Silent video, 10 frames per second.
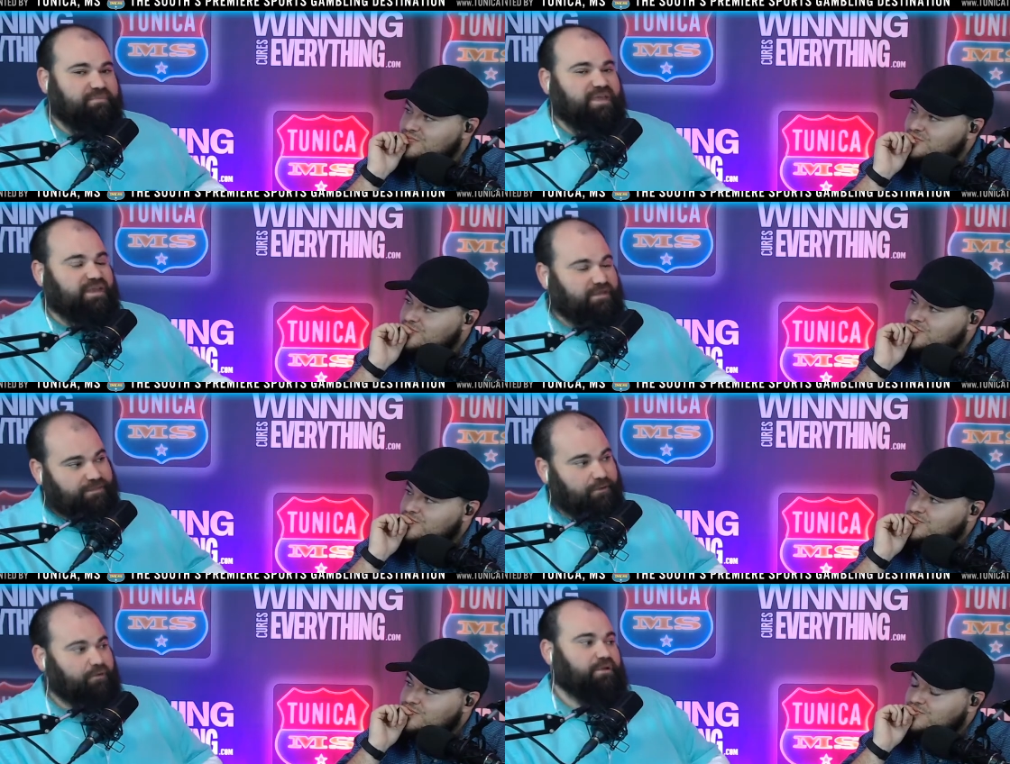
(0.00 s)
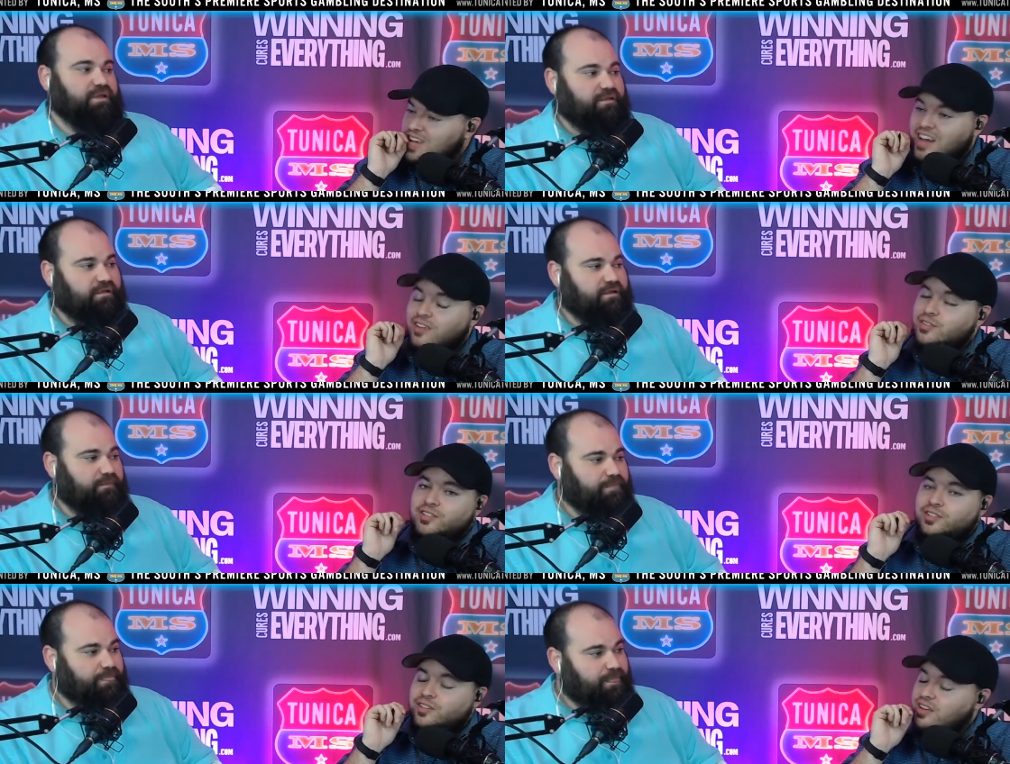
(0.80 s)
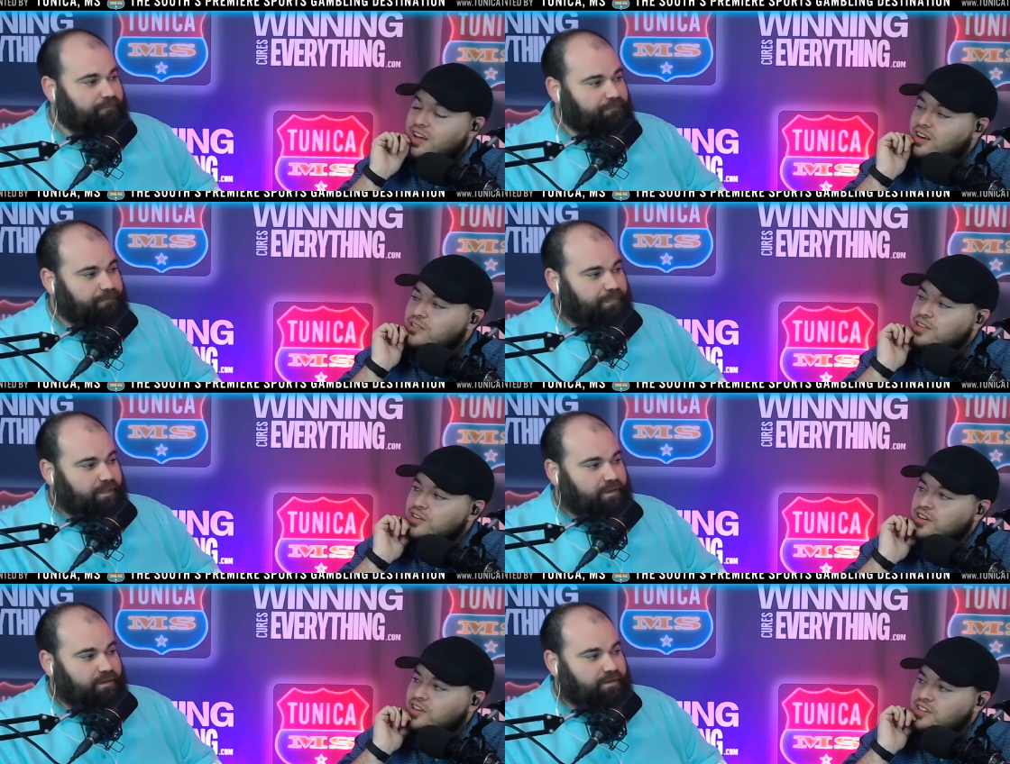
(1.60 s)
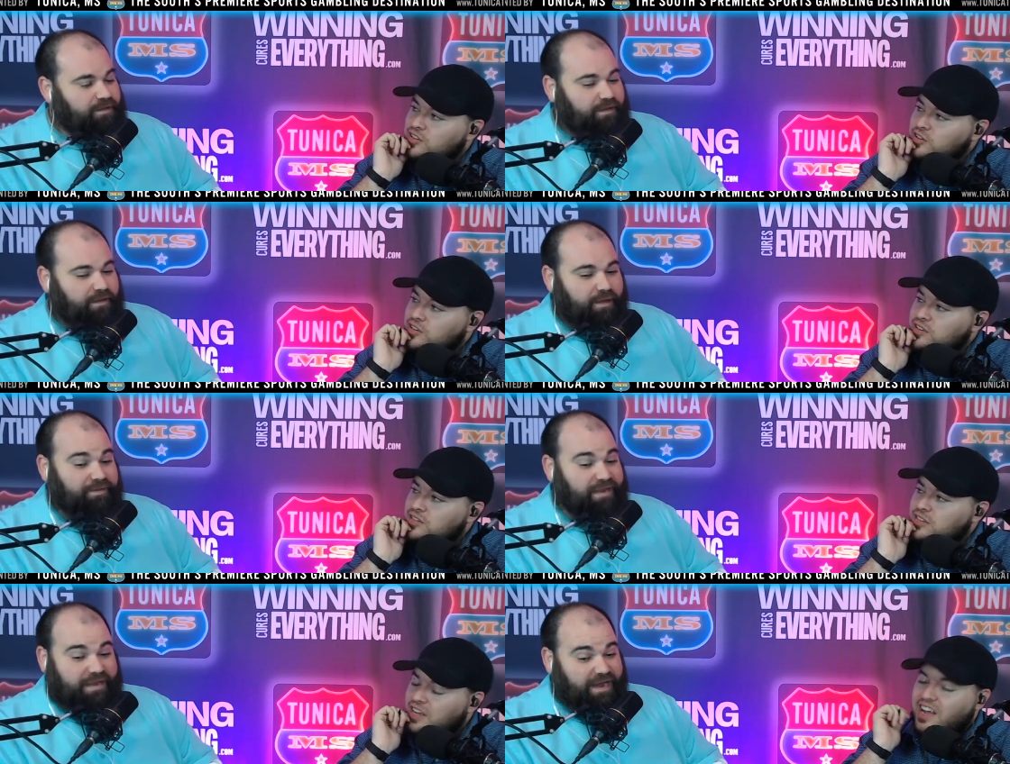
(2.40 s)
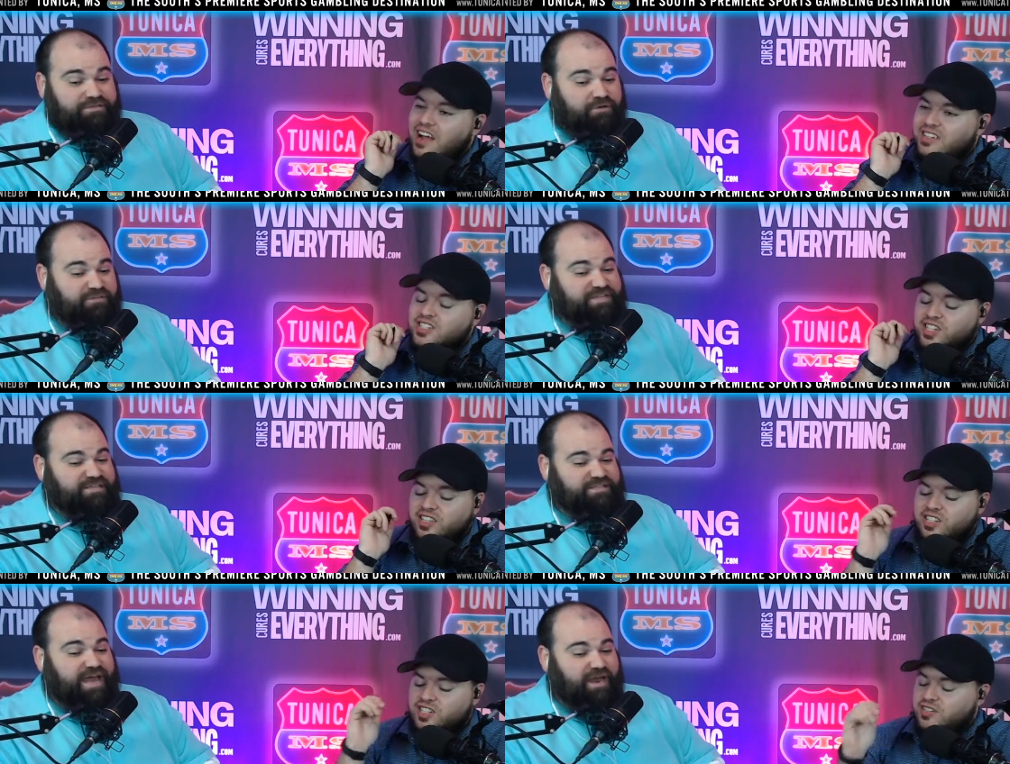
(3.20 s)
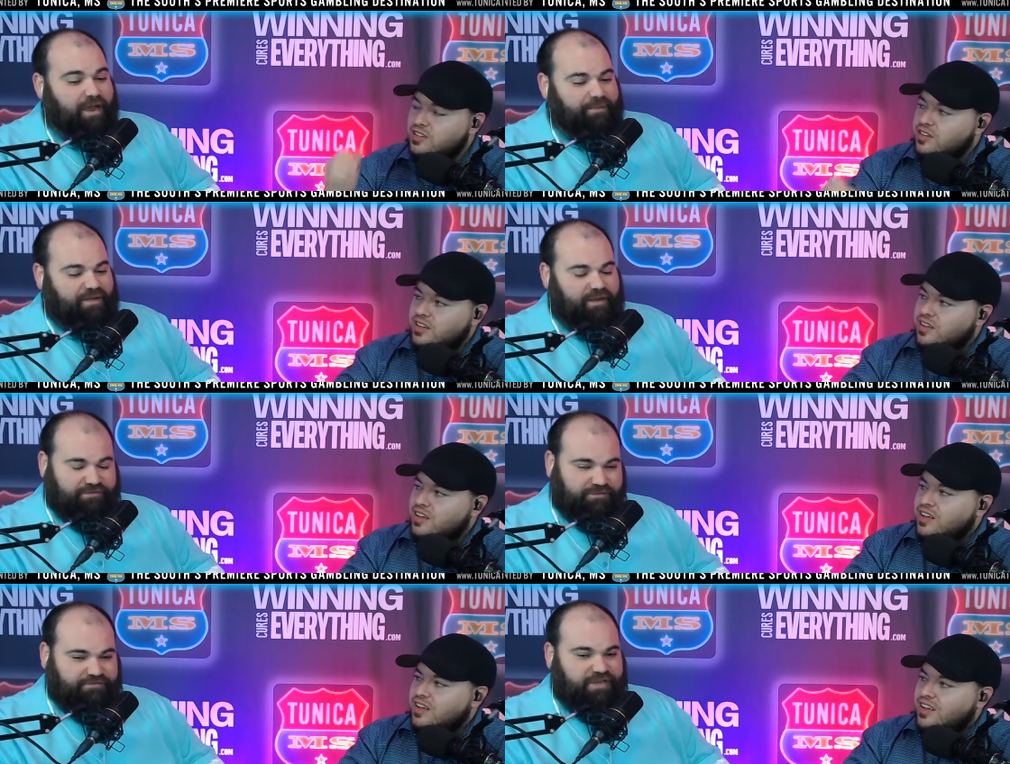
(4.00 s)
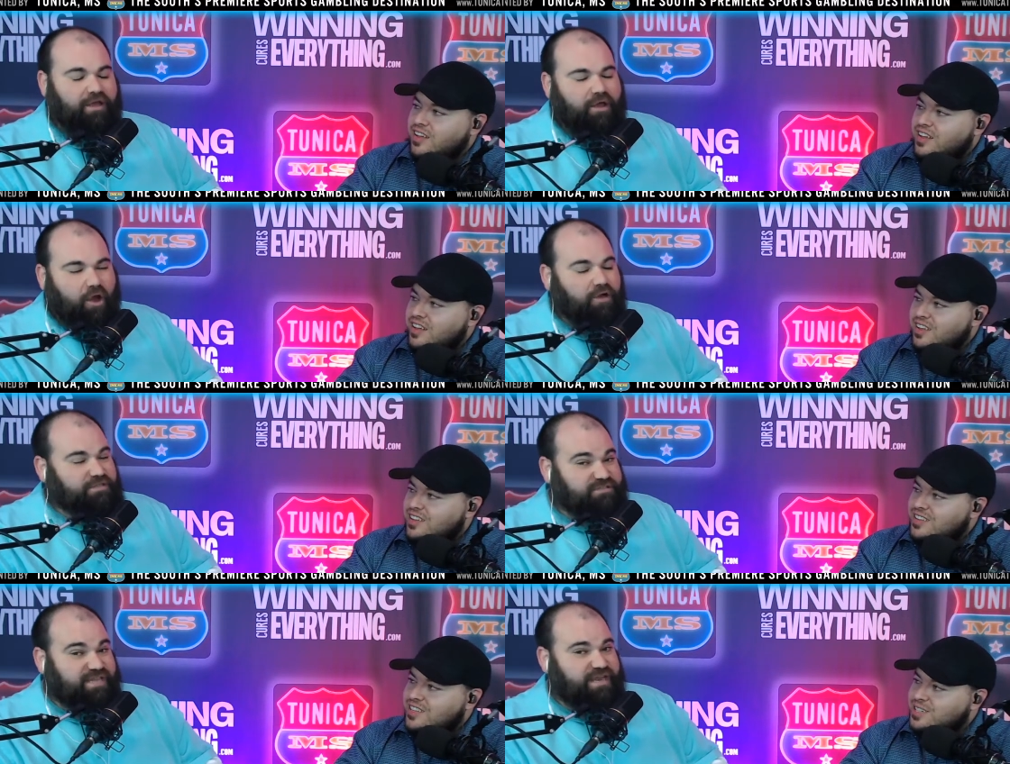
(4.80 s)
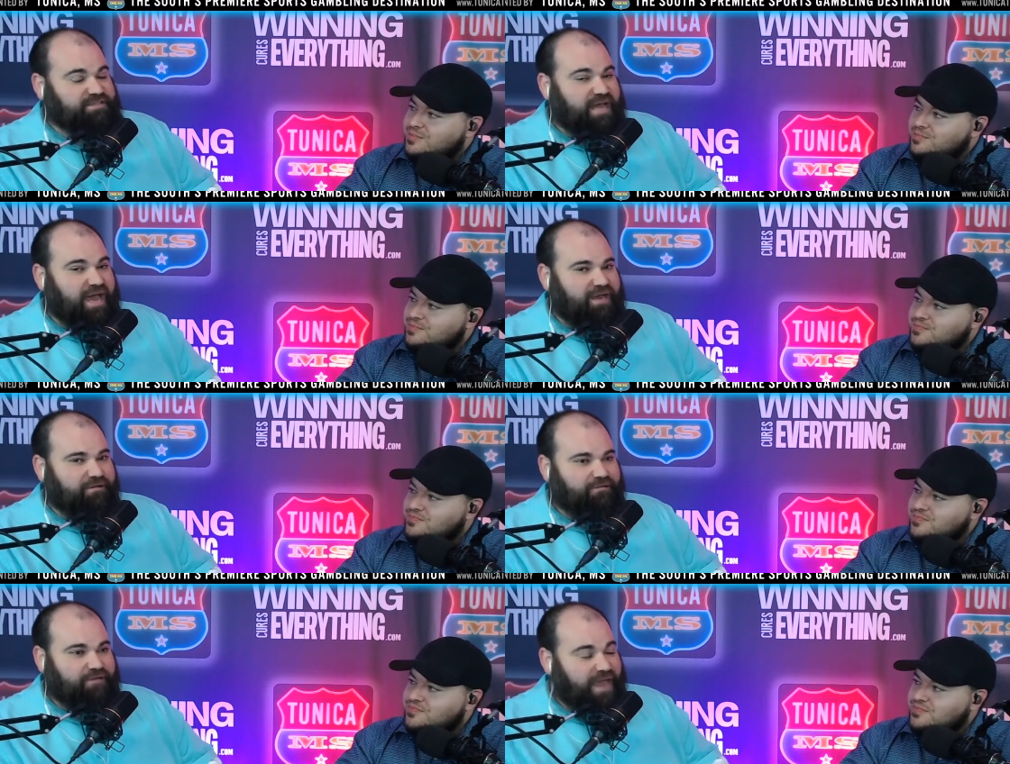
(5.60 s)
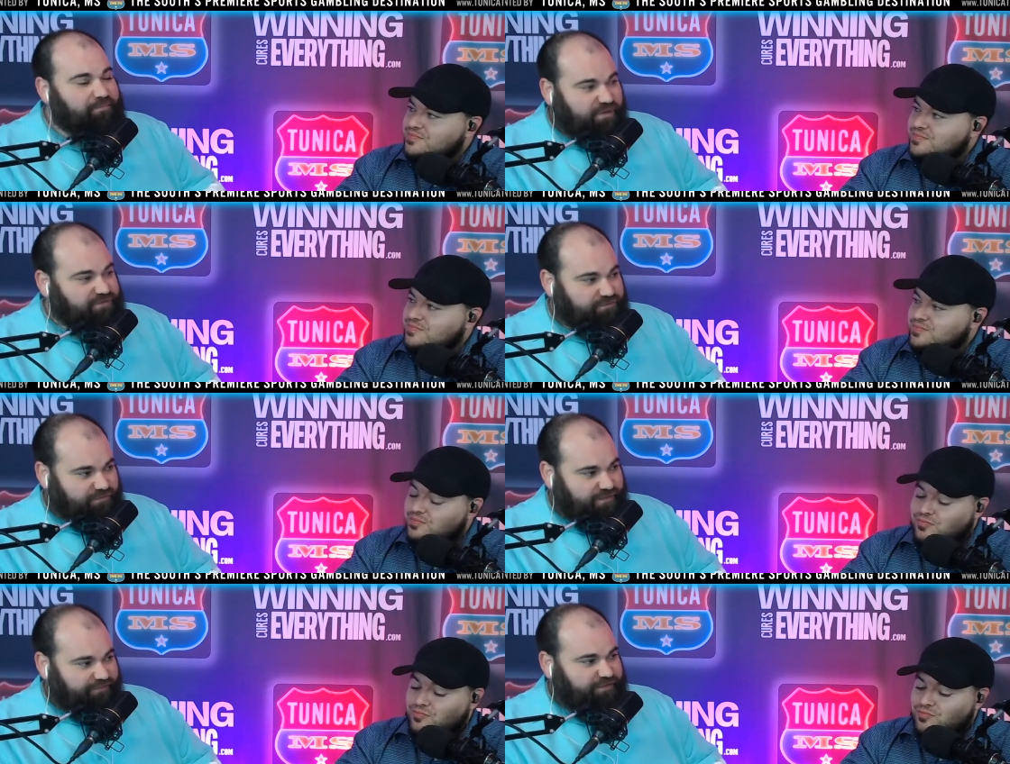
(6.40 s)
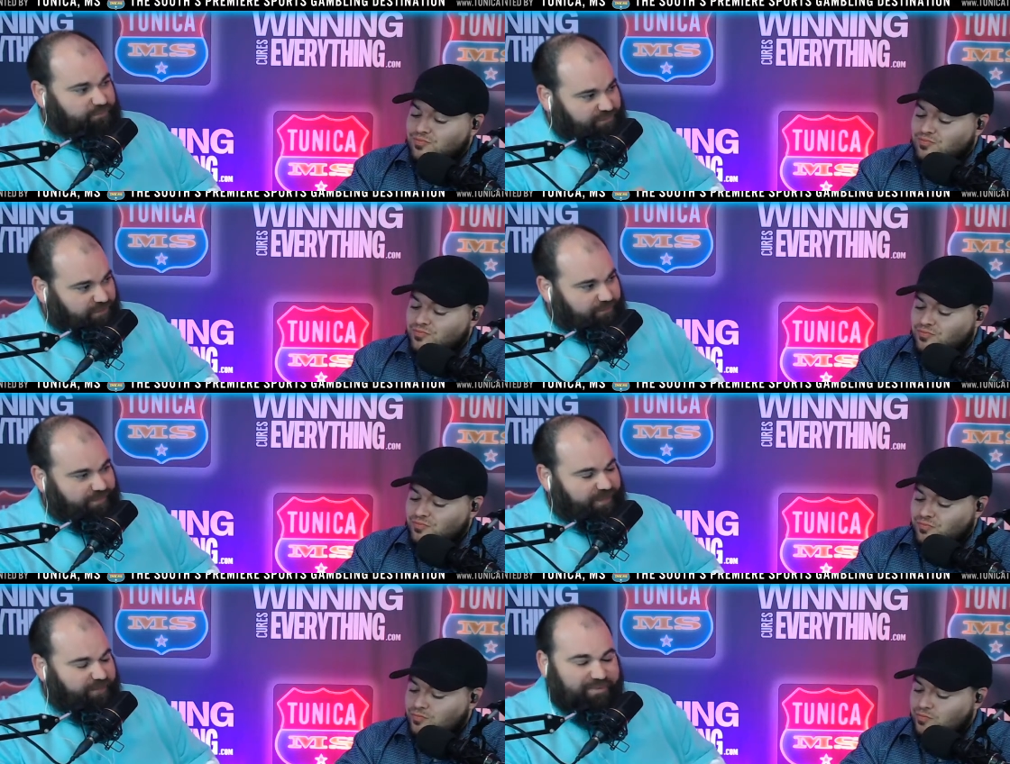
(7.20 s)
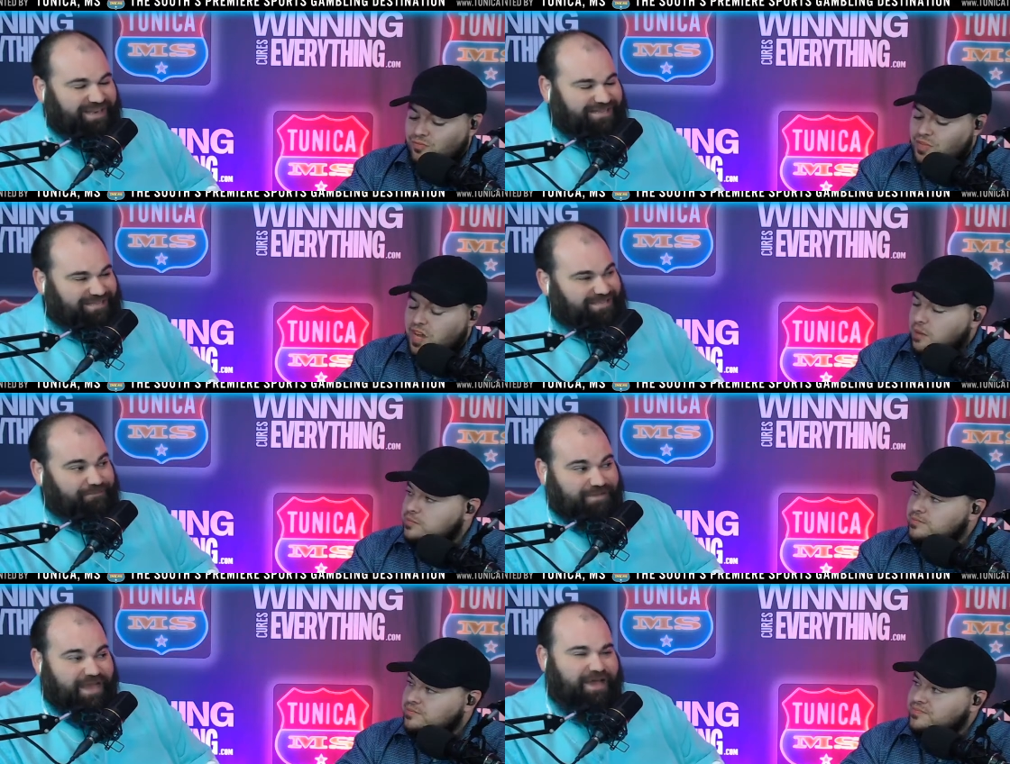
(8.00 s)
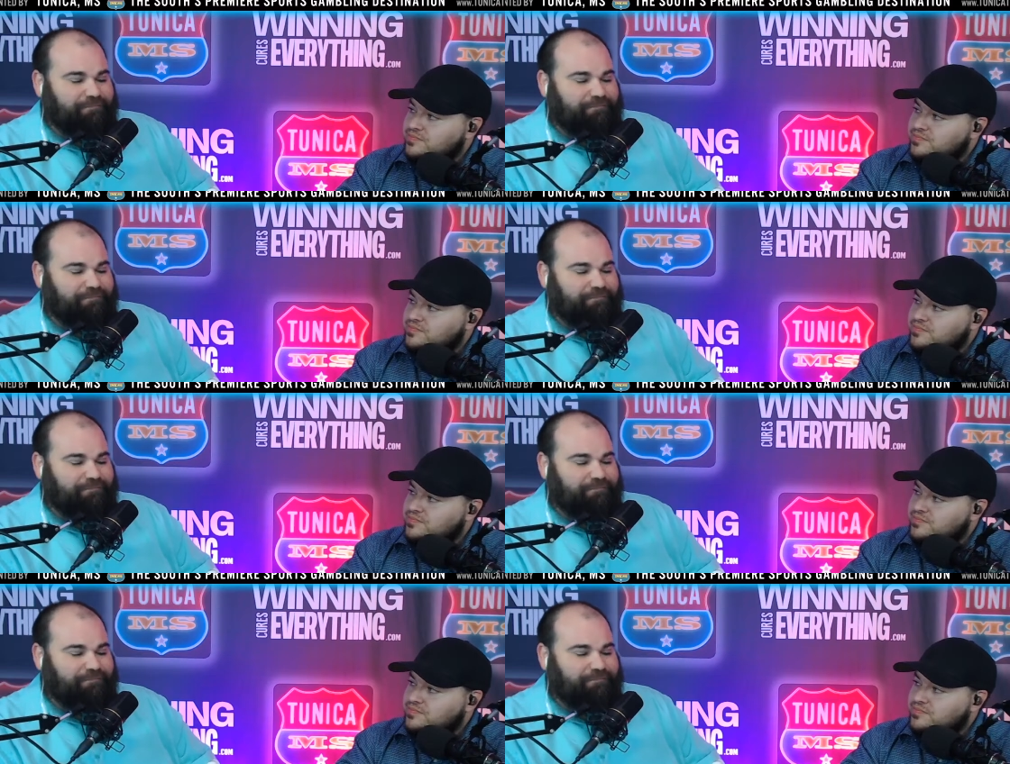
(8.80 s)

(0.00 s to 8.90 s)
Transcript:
Speaker 1: getting to 30. I don't think they're. Yeah, I don't think they're going to get to 30. I mean,
Speaker 2: like, Arizona State is not. I mean, Arkansas State is not gangbusters on defense. We talked about that, but at the same time,